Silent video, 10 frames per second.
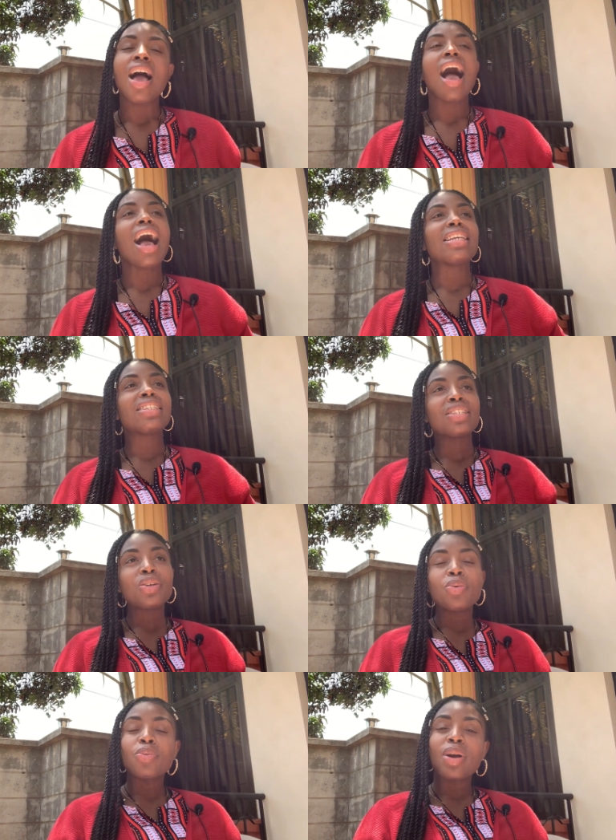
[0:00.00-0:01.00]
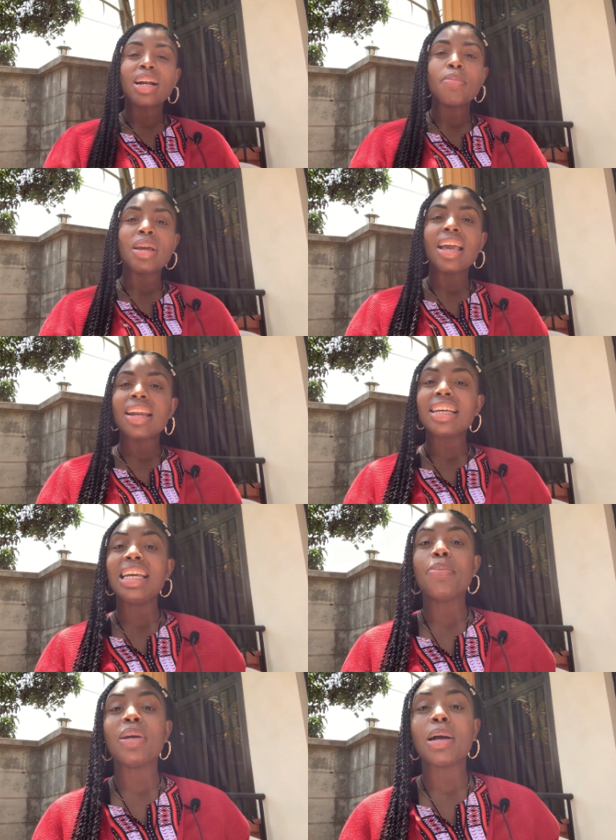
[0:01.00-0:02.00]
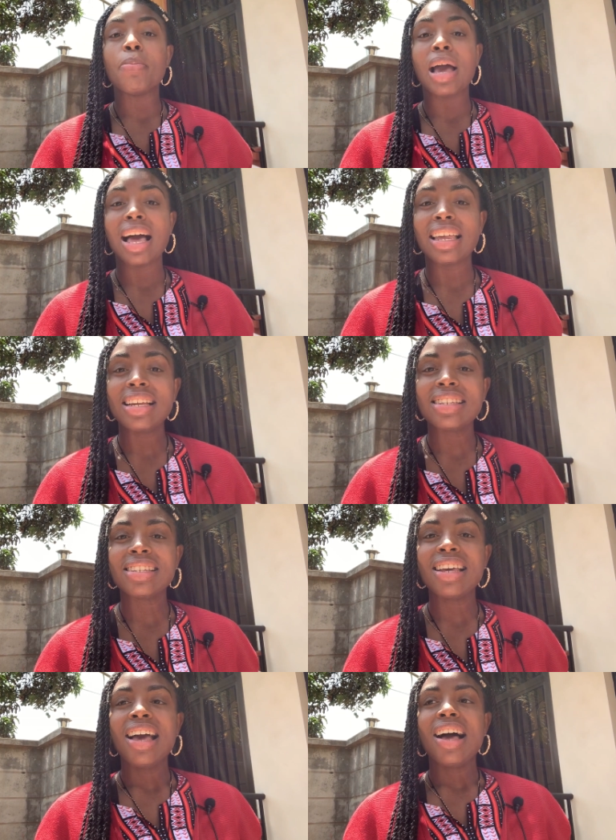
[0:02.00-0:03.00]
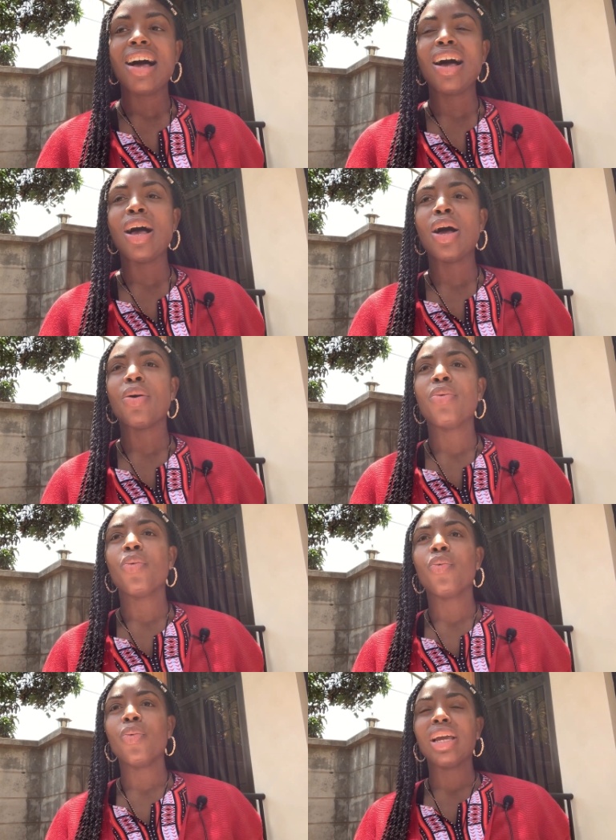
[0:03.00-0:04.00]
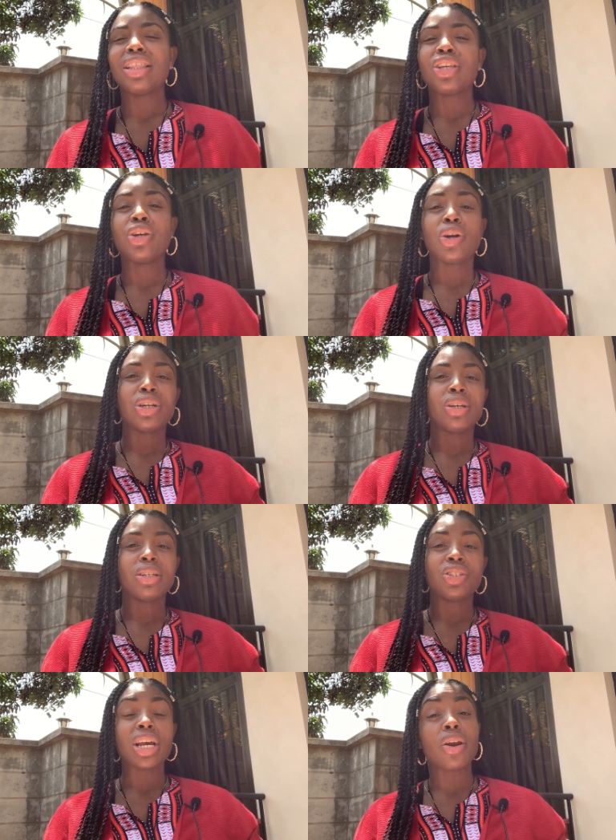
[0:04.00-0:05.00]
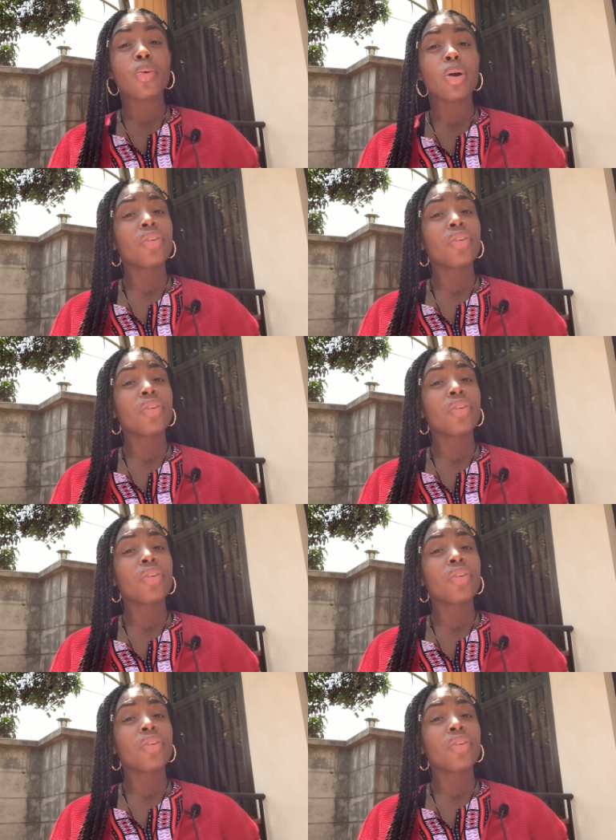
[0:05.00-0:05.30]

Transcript: I still would recommend keeping a balance uh, with your shadow work.